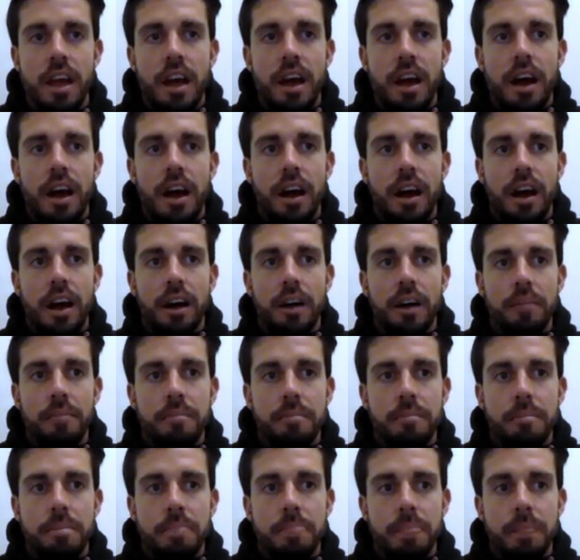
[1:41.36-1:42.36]

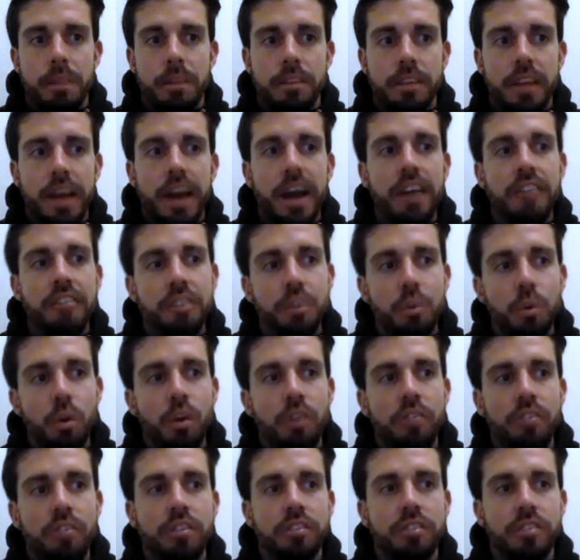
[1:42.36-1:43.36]
because I had a few
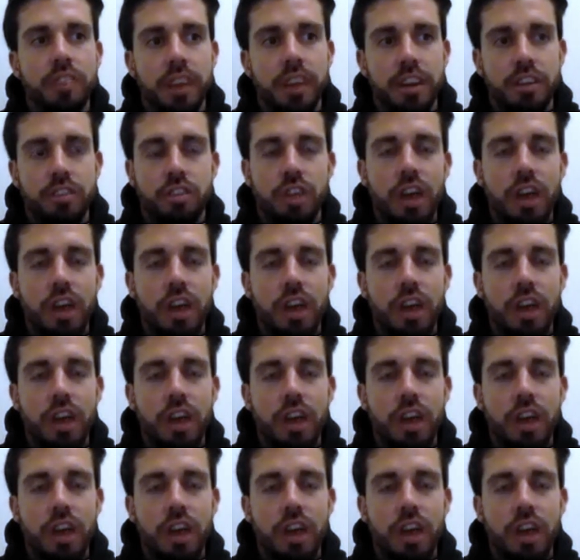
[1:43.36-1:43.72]
offers for like